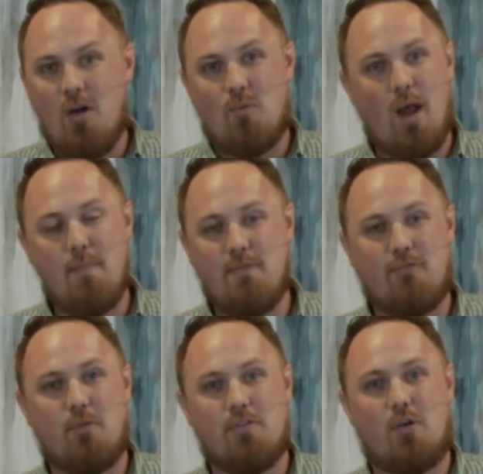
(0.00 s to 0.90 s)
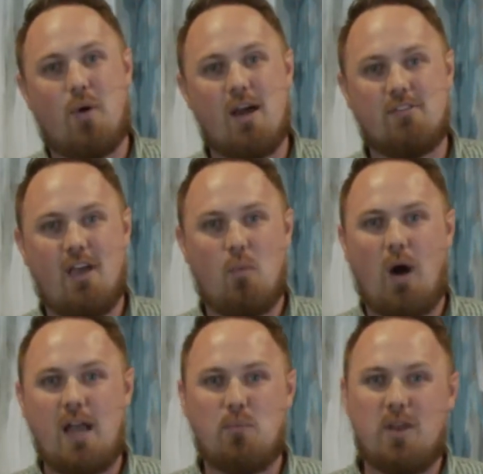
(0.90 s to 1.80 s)
right before the choir sang.
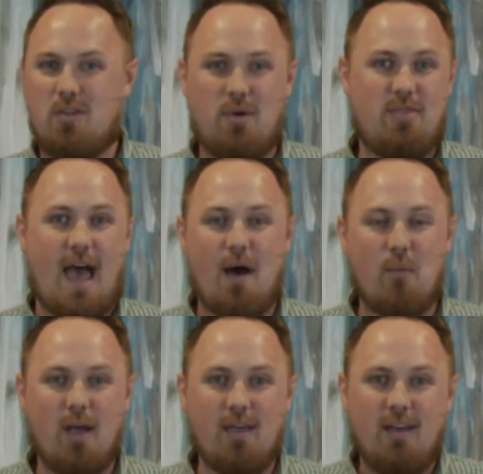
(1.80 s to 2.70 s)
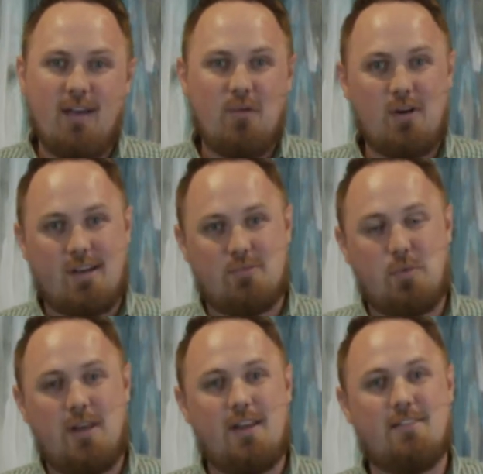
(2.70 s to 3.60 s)
Why did we do it that way? Well, because we
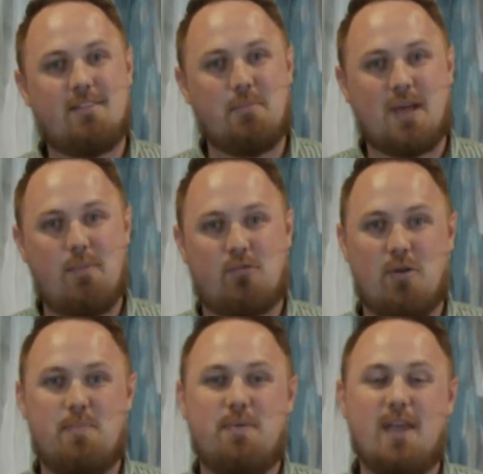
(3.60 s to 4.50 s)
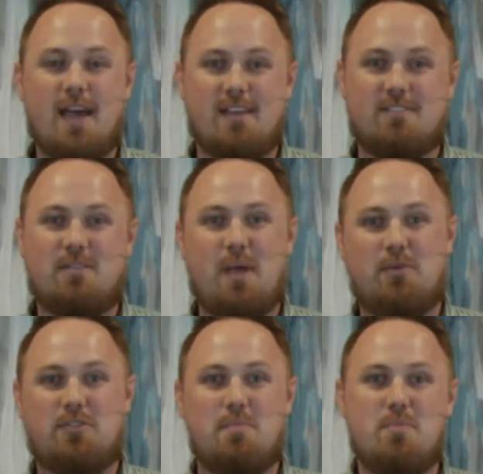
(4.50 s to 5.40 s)
needed sometimes for a pianist to be able
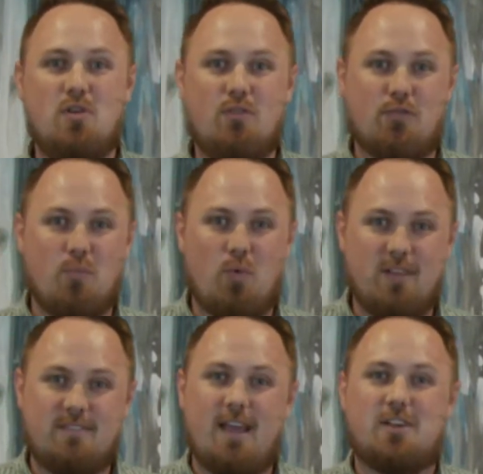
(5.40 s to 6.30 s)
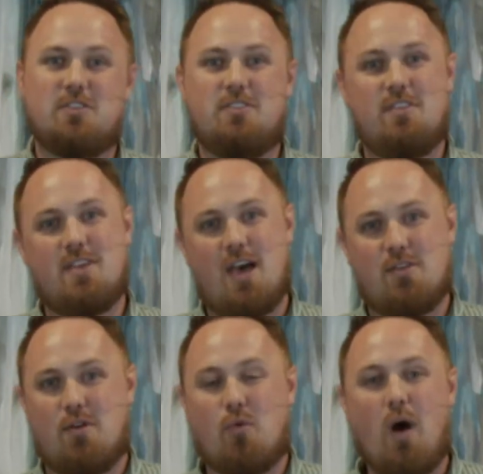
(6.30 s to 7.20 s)
to move from one section to the
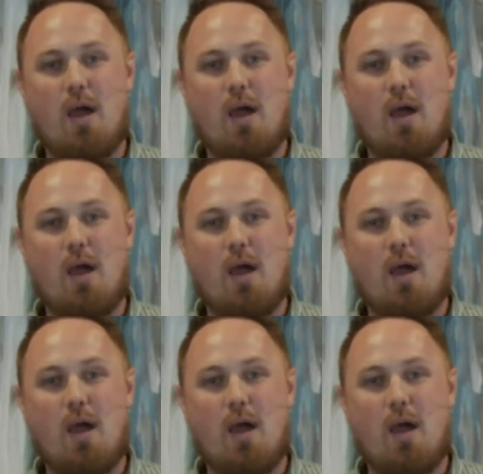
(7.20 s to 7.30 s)
other, or choir